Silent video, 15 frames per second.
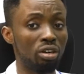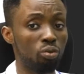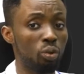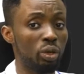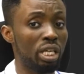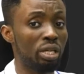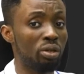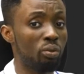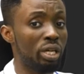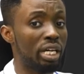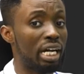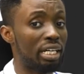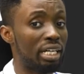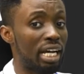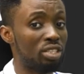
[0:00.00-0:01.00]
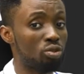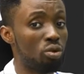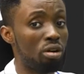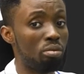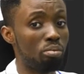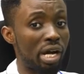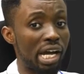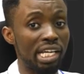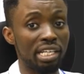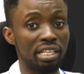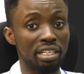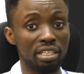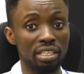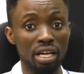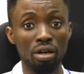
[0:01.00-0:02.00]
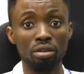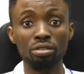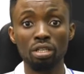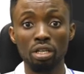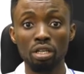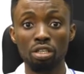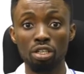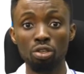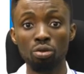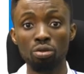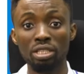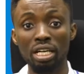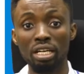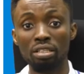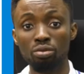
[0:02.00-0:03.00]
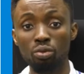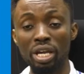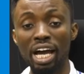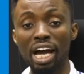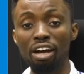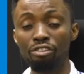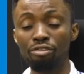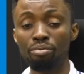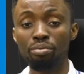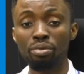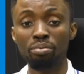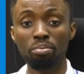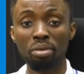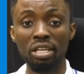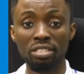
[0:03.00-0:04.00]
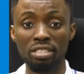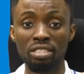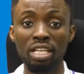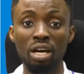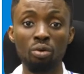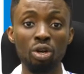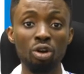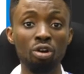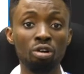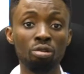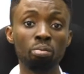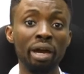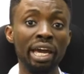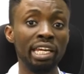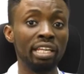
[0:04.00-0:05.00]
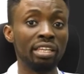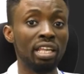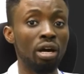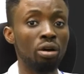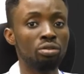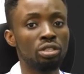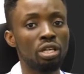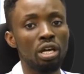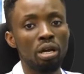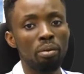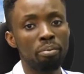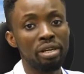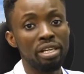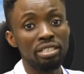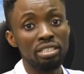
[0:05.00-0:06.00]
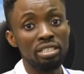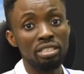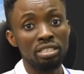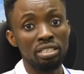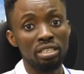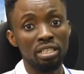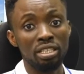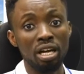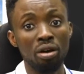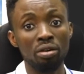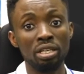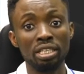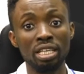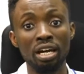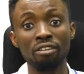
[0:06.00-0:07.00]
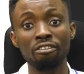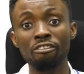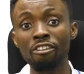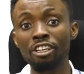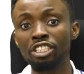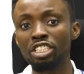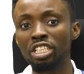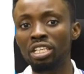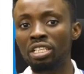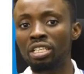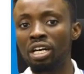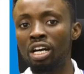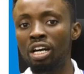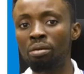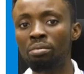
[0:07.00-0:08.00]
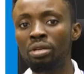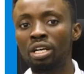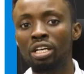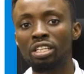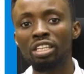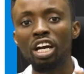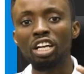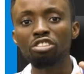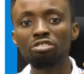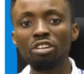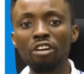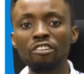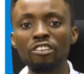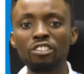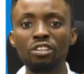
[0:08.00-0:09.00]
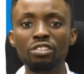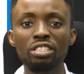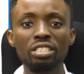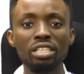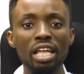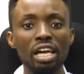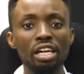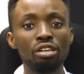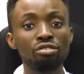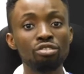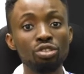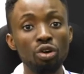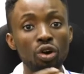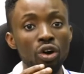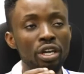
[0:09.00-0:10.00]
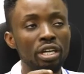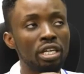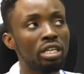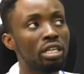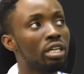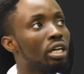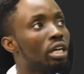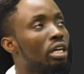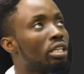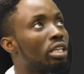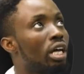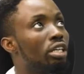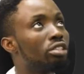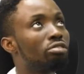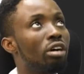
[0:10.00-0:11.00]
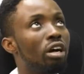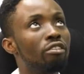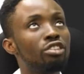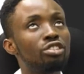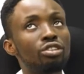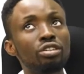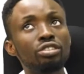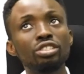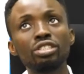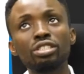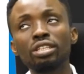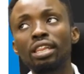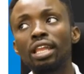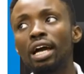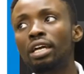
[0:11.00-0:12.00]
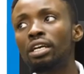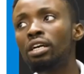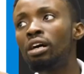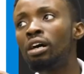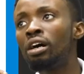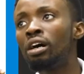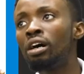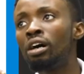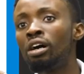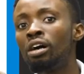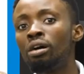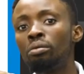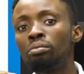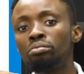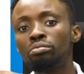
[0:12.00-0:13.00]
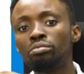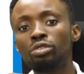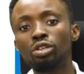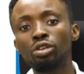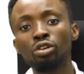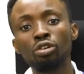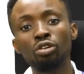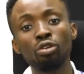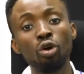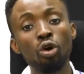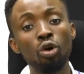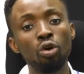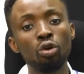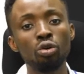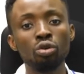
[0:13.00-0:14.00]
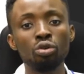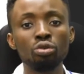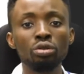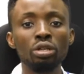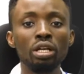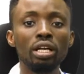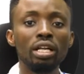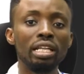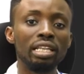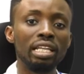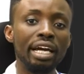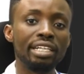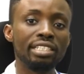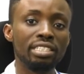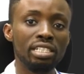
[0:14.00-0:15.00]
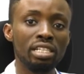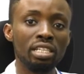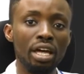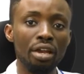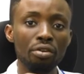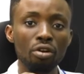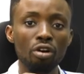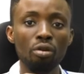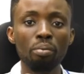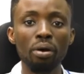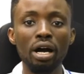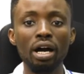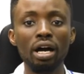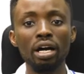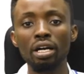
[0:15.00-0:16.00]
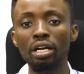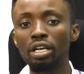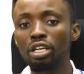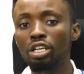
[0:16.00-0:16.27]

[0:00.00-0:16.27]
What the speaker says: We can as well mine in the town. You know, that we have places that we call mining towns, places in the town that are rich in natural resources like crude oil, natural resources like coal, like tin and copper.